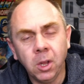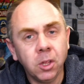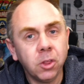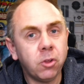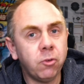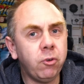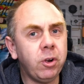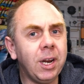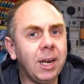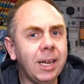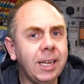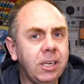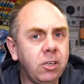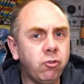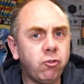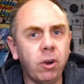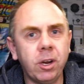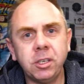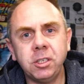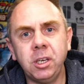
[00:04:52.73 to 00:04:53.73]
The real
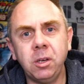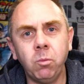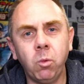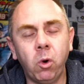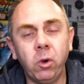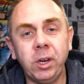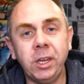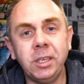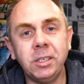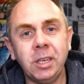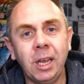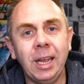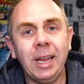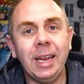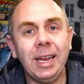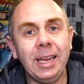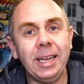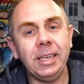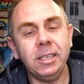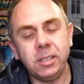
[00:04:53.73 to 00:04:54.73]
interesting one is,
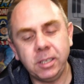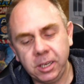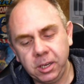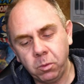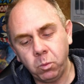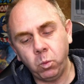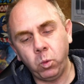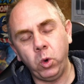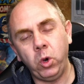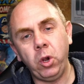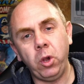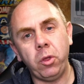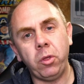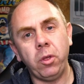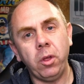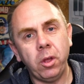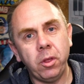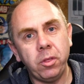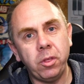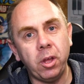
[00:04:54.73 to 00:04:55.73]
is it
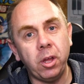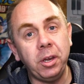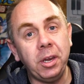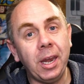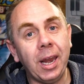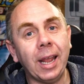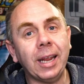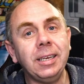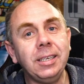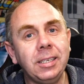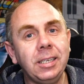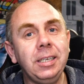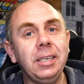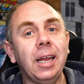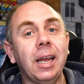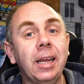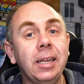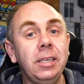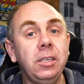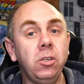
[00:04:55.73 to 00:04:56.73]
worth the
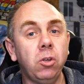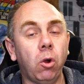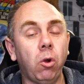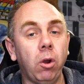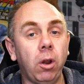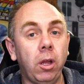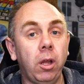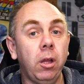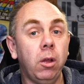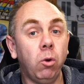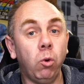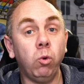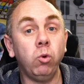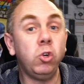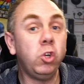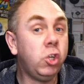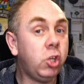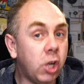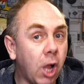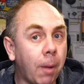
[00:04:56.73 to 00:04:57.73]
$99 or
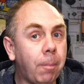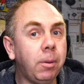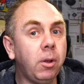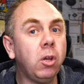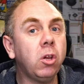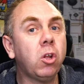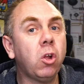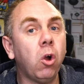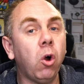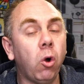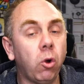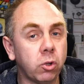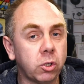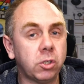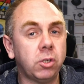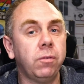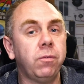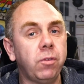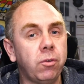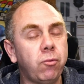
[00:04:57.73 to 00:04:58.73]
double
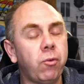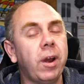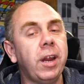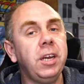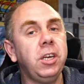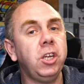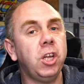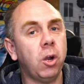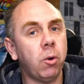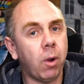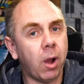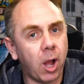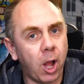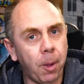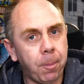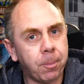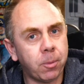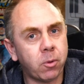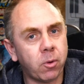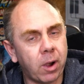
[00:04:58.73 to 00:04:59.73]
cost of the radio
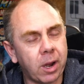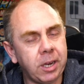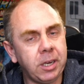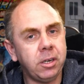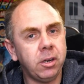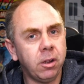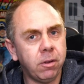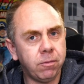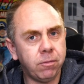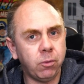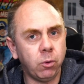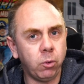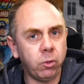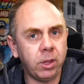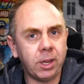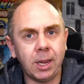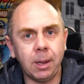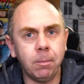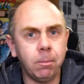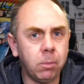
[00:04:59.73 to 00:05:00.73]
upgrade for
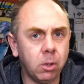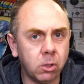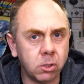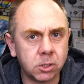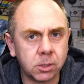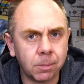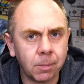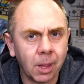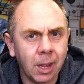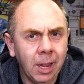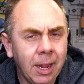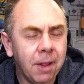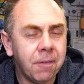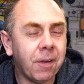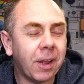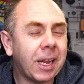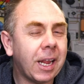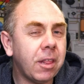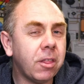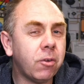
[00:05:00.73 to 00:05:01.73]
the gimbals. If
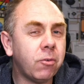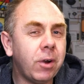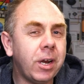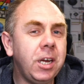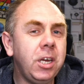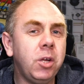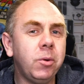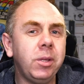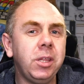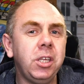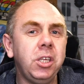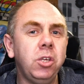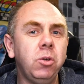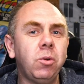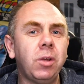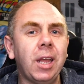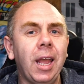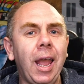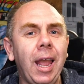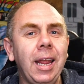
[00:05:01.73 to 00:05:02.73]
I get the radio in the
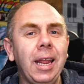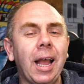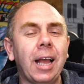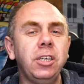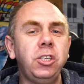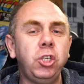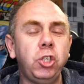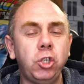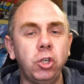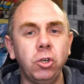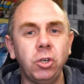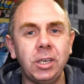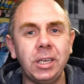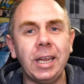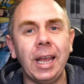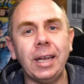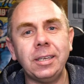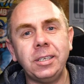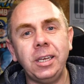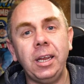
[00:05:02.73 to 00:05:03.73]
UK, I should
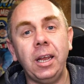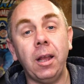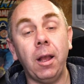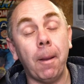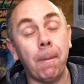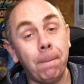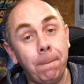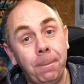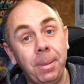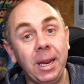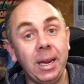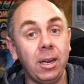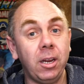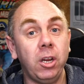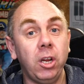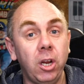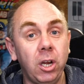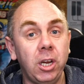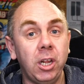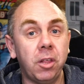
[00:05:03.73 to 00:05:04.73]
get it a bit
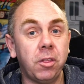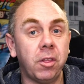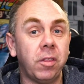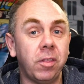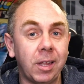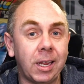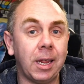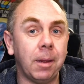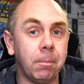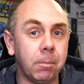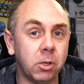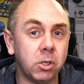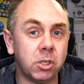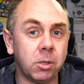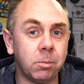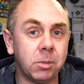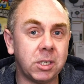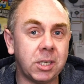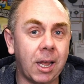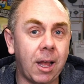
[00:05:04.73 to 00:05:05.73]
earlier than the gimbals
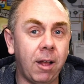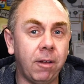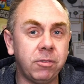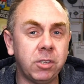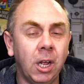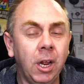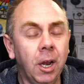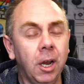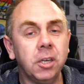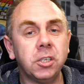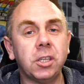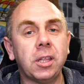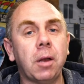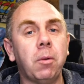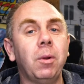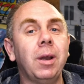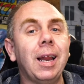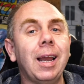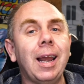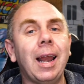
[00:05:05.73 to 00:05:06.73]
themselves, so that
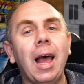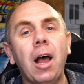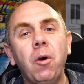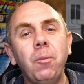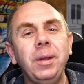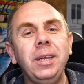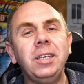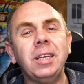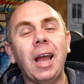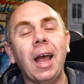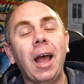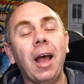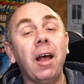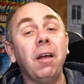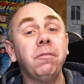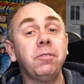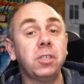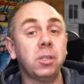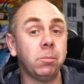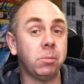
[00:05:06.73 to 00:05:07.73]
will allow me to
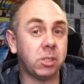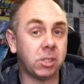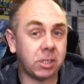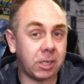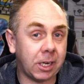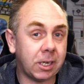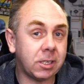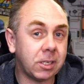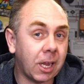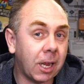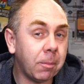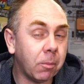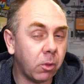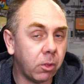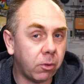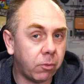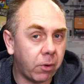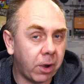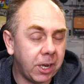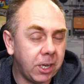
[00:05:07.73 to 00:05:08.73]
have some stick time on
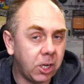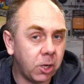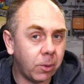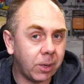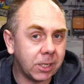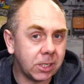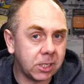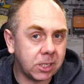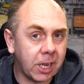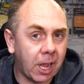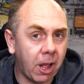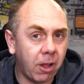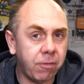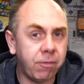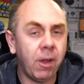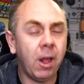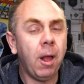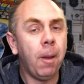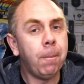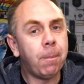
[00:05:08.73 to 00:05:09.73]
the radio itself
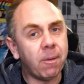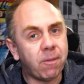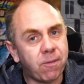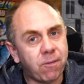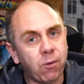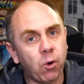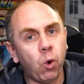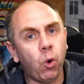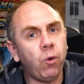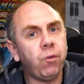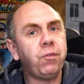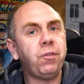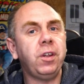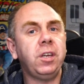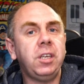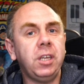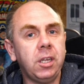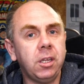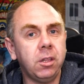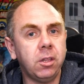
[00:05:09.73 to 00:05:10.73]
before
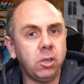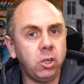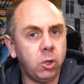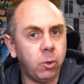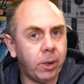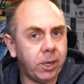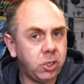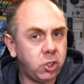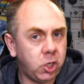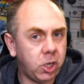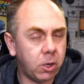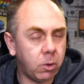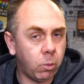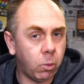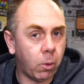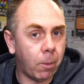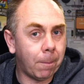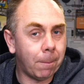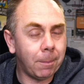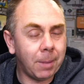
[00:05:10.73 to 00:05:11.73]
fitting the new
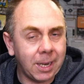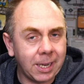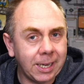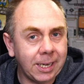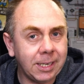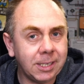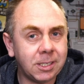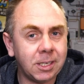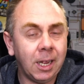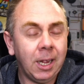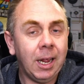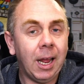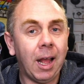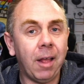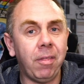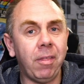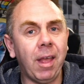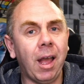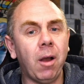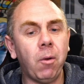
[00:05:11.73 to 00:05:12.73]
AG01 minis,
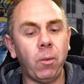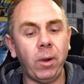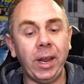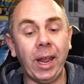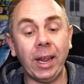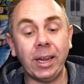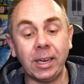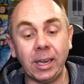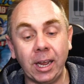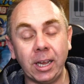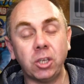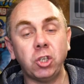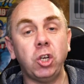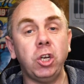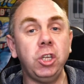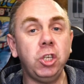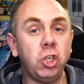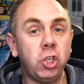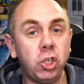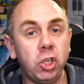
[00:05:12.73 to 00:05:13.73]
and that way I can
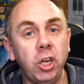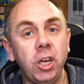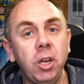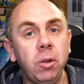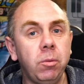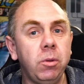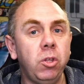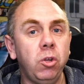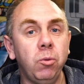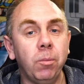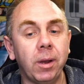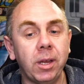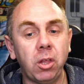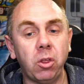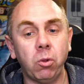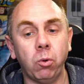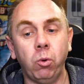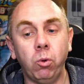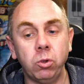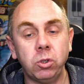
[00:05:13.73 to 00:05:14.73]
actually share with you my
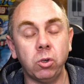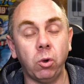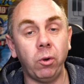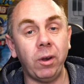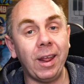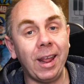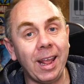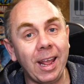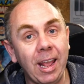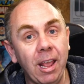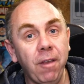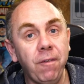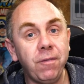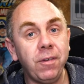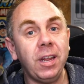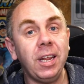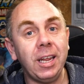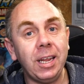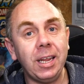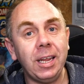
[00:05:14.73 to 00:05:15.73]
thoughts on if
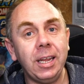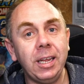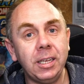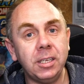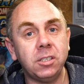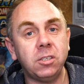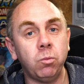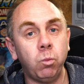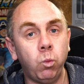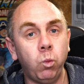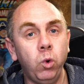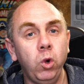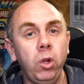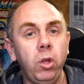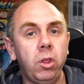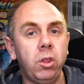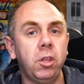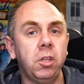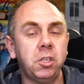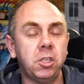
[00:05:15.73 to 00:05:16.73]
it is
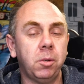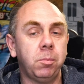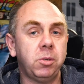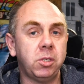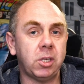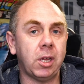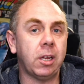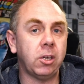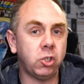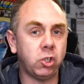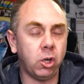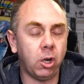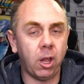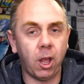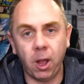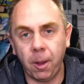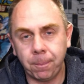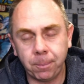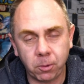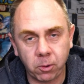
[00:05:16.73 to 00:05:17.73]
worth the substantial
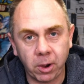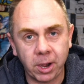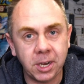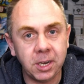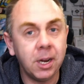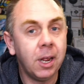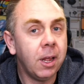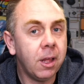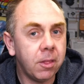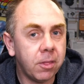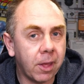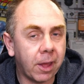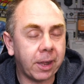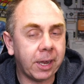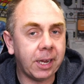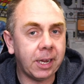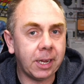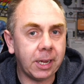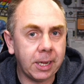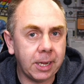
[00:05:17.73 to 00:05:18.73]
upgrade that
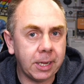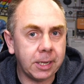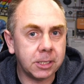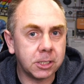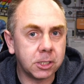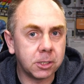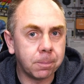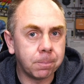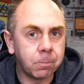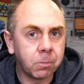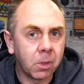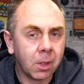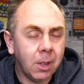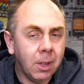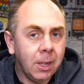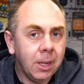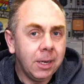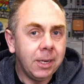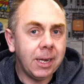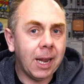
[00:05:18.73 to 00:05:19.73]
it is.
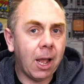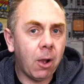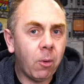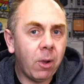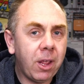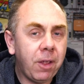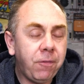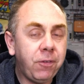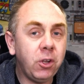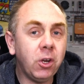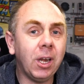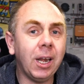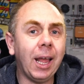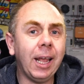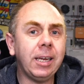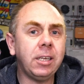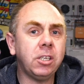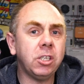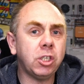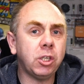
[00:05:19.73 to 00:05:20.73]
Now, if you'd
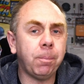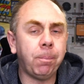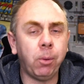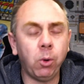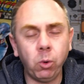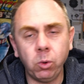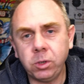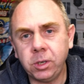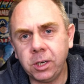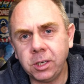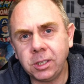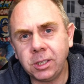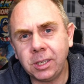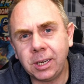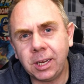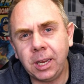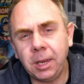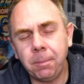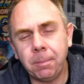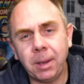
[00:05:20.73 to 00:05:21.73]
like to support us to
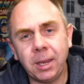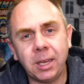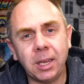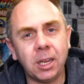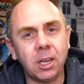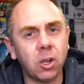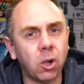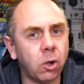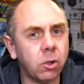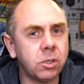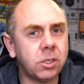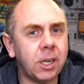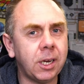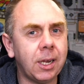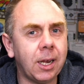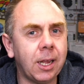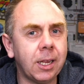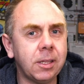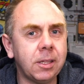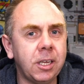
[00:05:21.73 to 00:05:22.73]
keep making
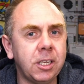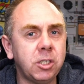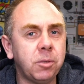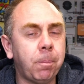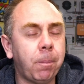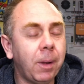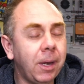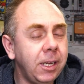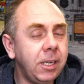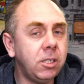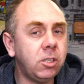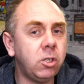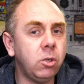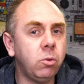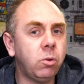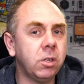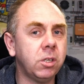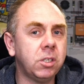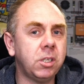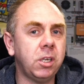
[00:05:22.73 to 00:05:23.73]
content like this, please do
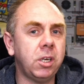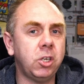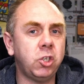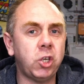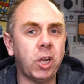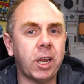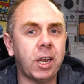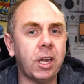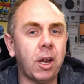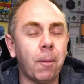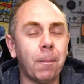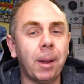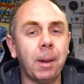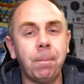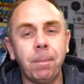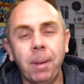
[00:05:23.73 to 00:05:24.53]
consider checking out my